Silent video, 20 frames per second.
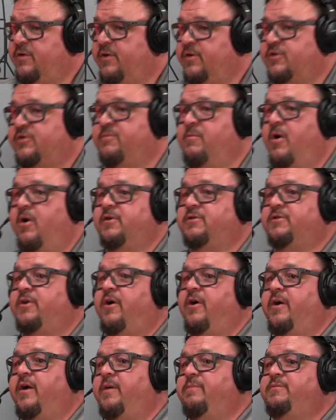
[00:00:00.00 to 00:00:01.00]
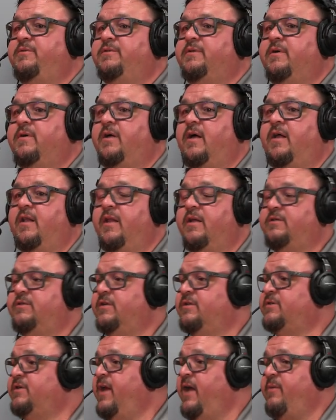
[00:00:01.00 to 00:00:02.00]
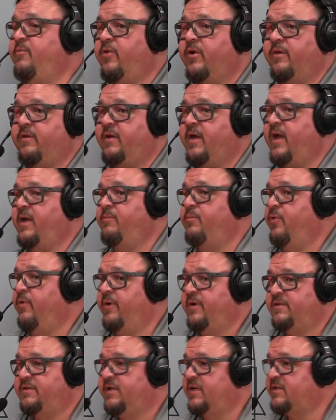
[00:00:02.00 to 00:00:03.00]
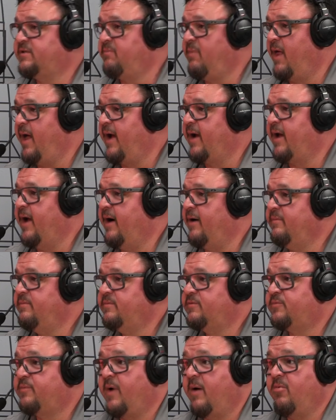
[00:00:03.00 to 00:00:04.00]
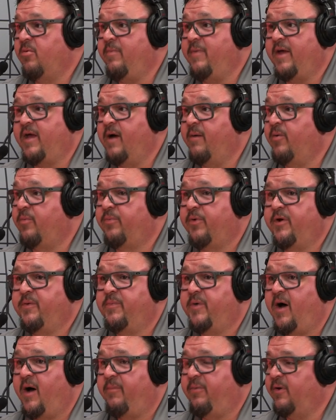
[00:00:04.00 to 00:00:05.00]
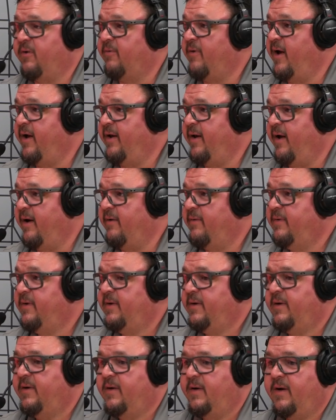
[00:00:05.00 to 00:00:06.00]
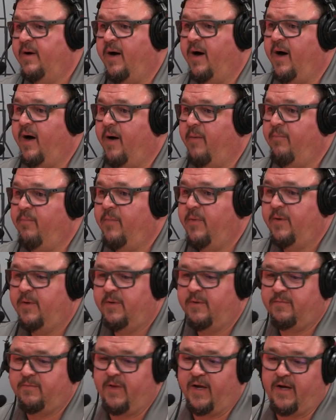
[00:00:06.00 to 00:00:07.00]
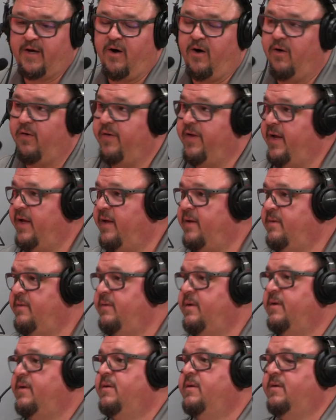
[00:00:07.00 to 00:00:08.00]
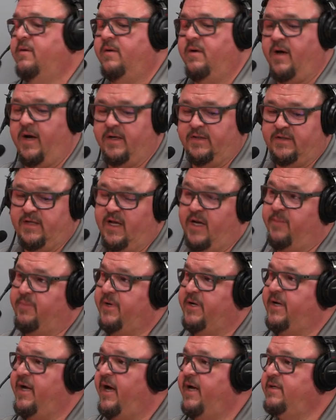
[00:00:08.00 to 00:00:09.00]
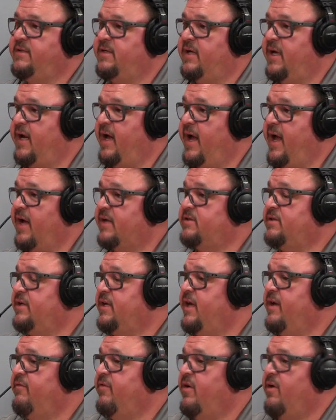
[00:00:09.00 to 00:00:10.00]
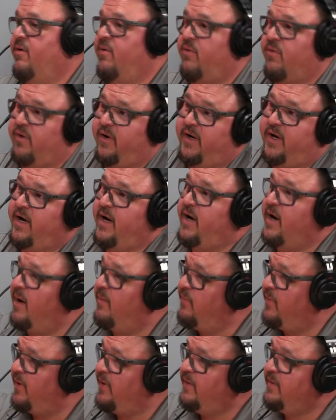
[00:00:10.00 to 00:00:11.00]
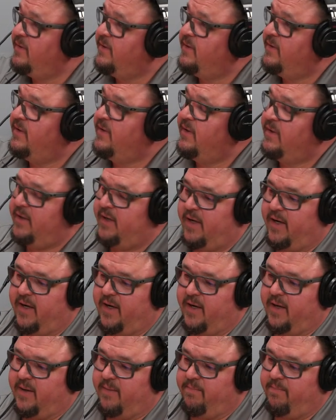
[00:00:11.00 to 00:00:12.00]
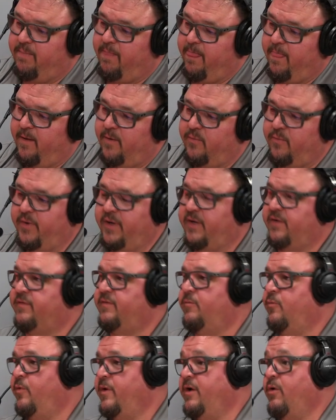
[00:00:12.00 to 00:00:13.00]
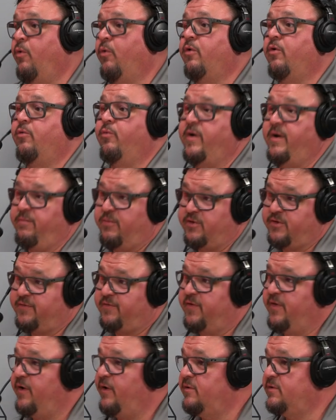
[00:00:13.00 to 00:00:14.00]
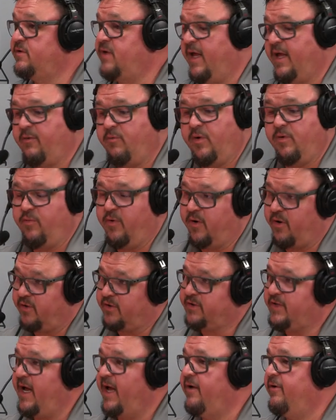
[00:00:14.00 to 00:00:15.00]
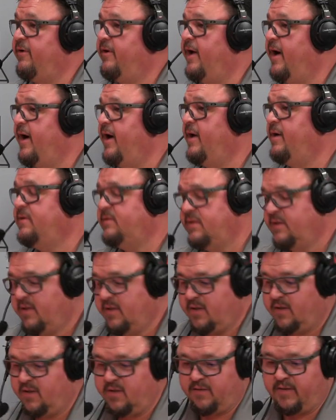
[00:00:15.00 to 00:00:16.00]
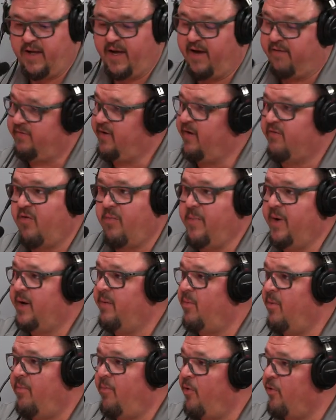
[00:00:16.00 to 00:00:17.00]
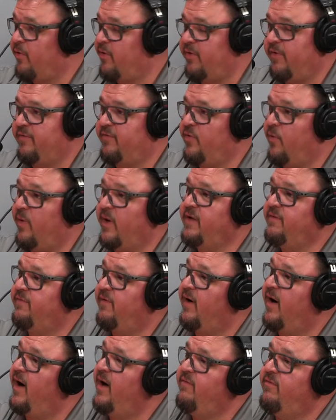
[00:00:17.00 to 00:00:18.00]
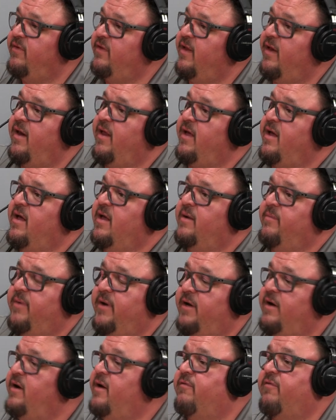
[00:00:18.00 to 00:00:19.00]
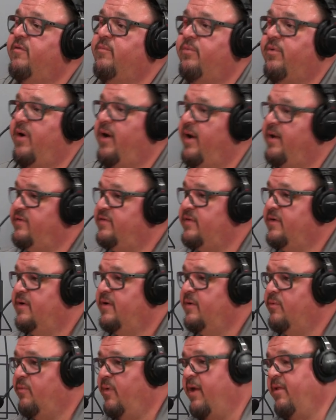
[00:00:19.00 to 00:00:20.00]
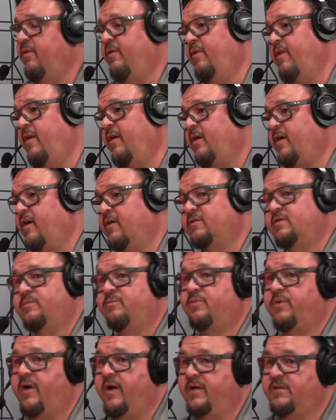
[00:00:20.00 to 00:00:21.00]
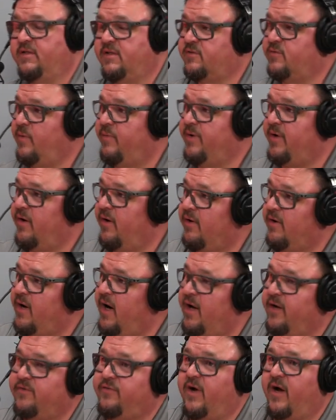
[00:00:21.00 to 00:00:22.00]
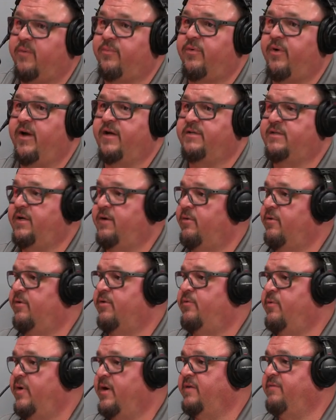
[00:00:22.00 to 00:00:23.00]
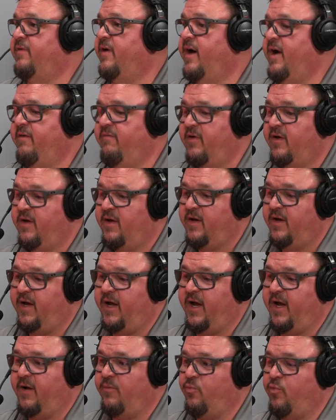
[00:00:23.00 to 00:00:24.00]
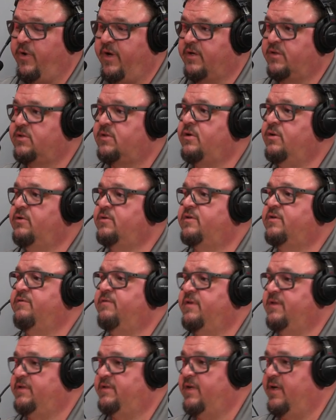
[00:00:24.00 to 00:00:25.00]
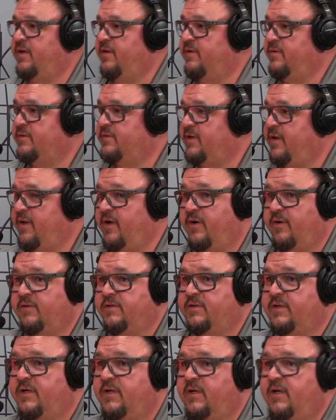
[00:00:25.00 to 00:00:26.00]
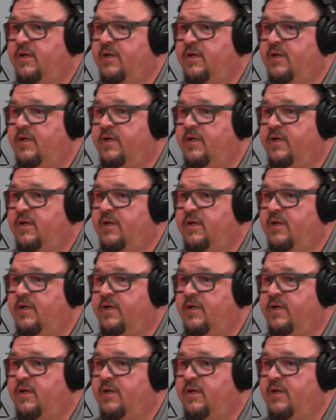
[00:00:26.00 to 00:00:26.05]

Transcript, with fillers: are your small startups. Uh, let's just name one: the eight point six Blackout. It's probably yeah. becoming pretty popular right now. Sure, I've heard about um, it. They called in. I set up a die set. I actually give it a Hornady number. Um, we does, we order reamers for those like we would our standard dies. They have to have a minimum order of twenty-five, and then they get them at a different price. Rather than the custom price, it's what we call contract price. They order twenty-five, and we exclusively sell those to those.